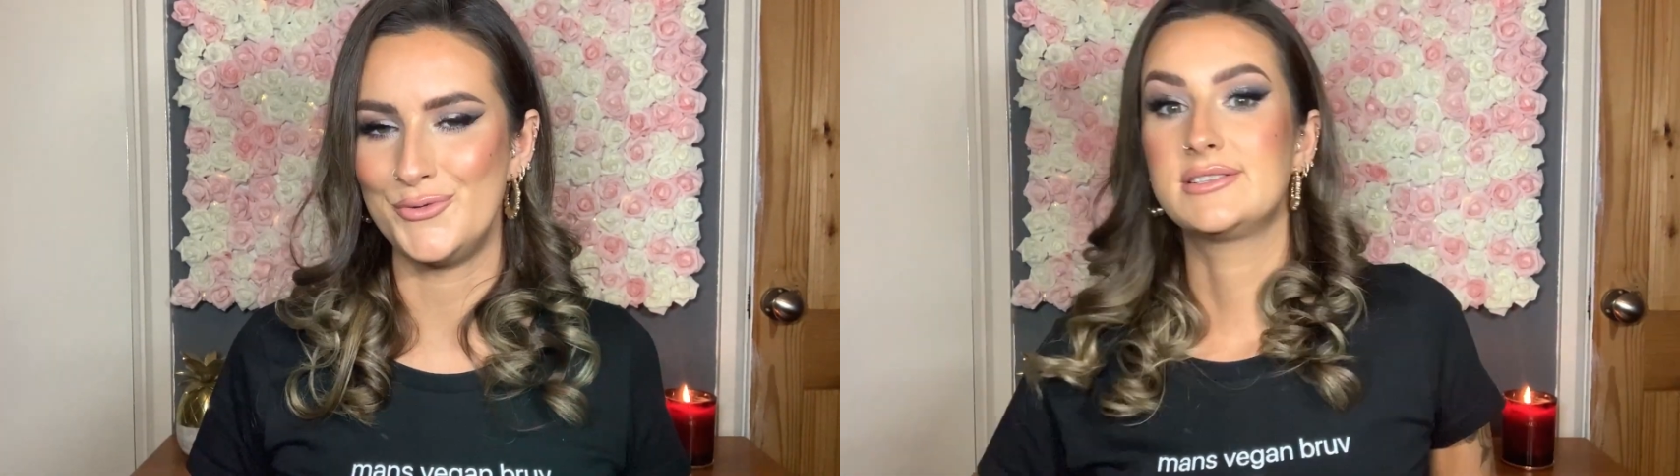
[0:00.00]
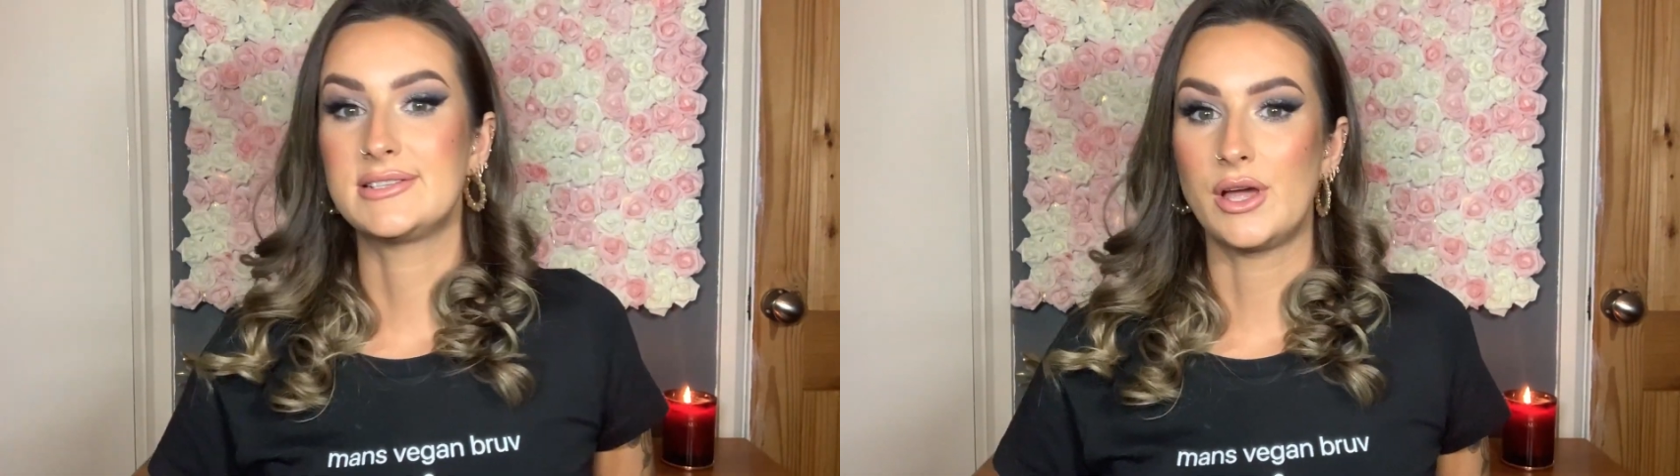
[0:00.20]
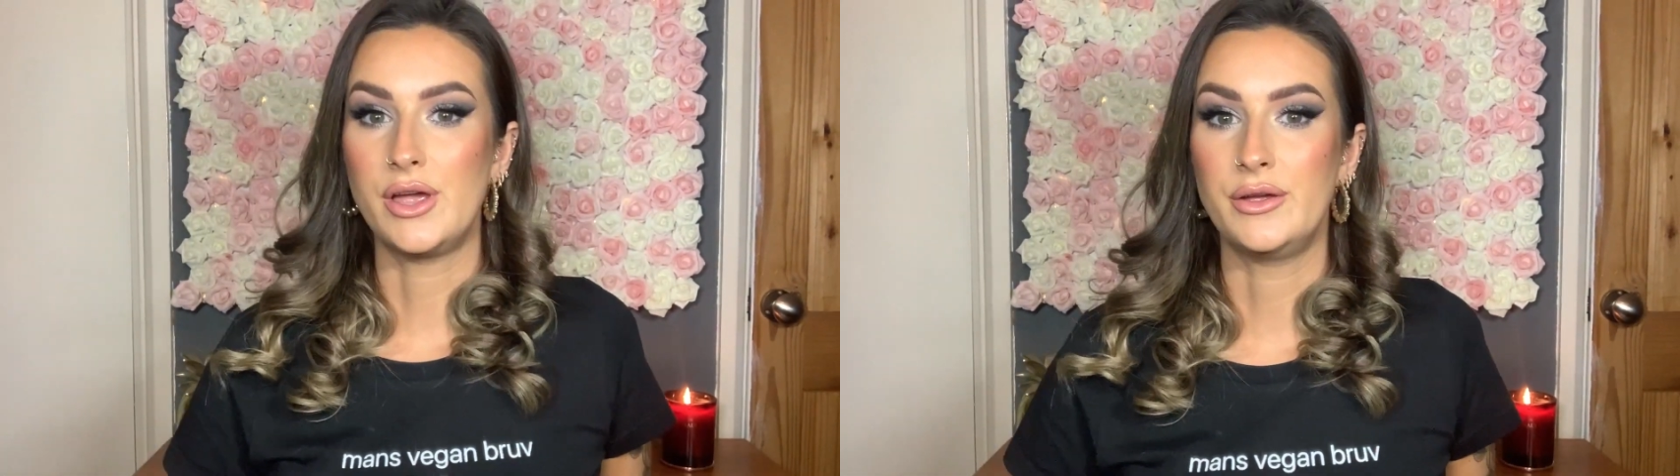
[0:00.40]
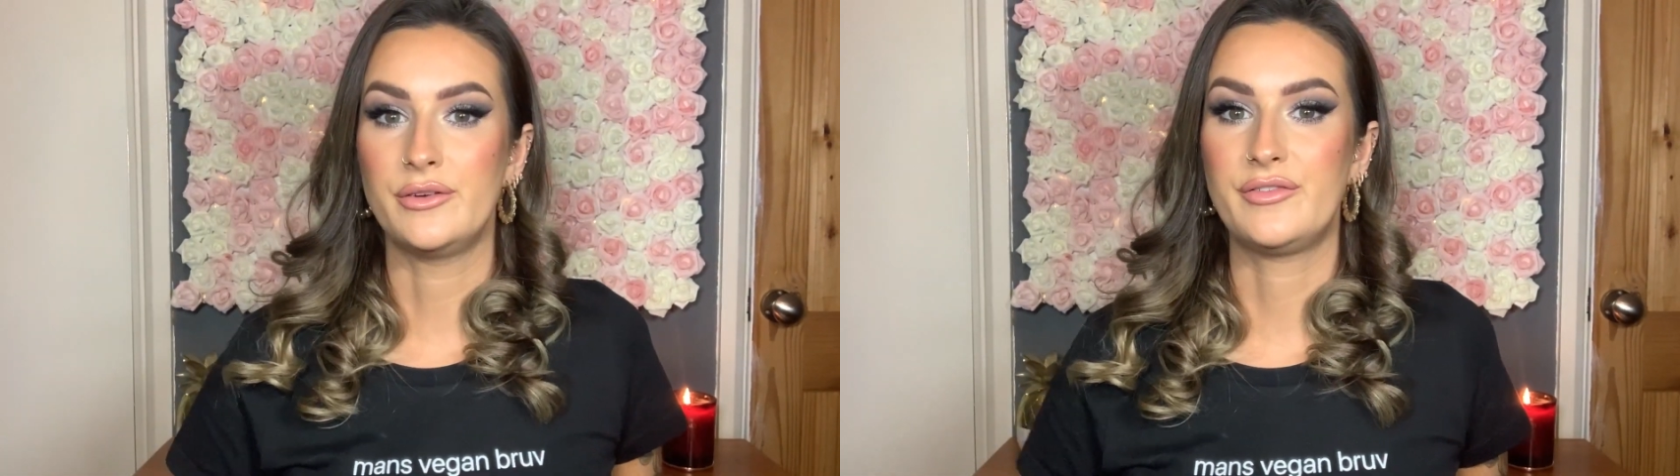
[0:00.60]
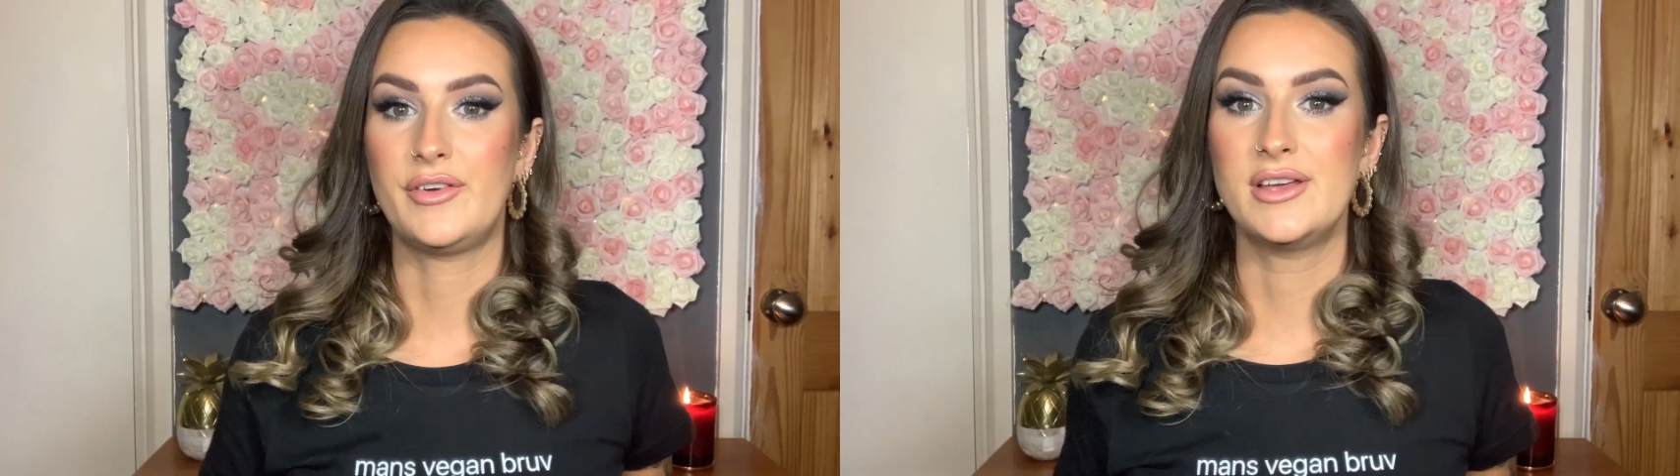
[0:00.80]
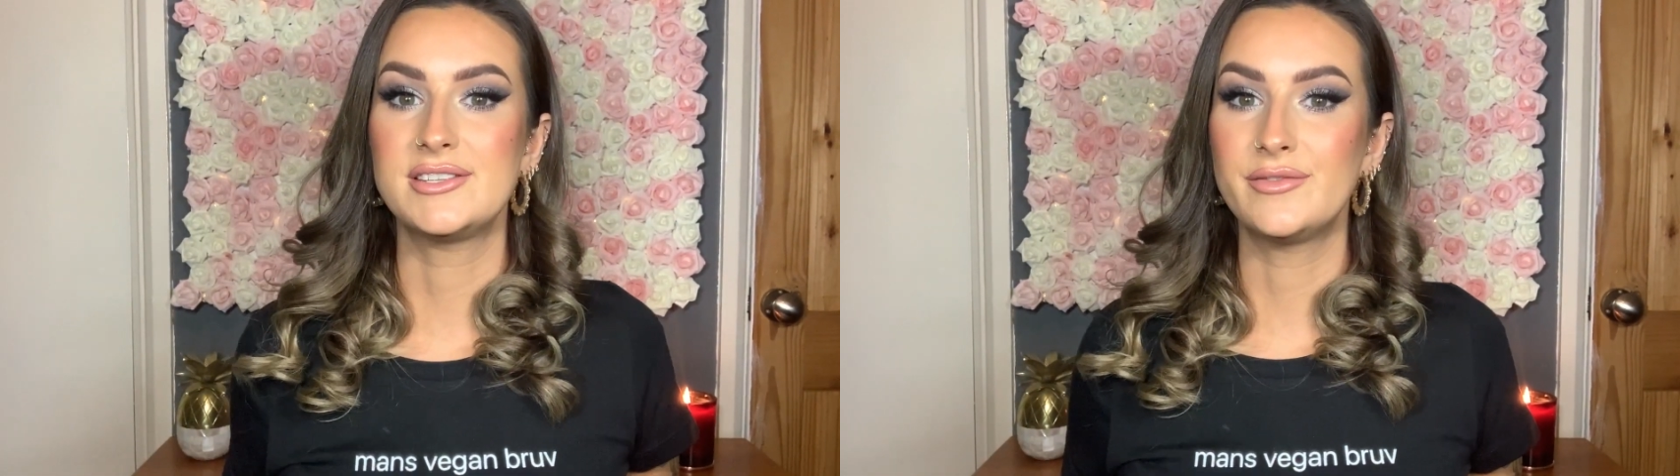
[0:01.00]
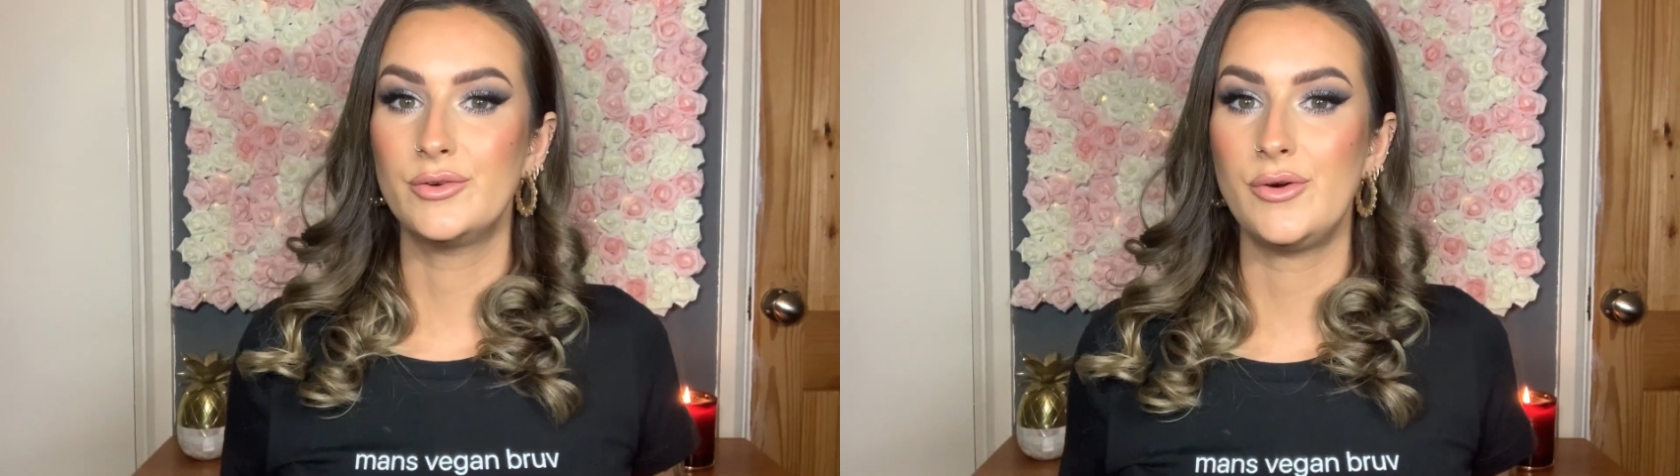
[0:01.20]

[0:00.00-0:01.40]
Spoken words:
So first of all,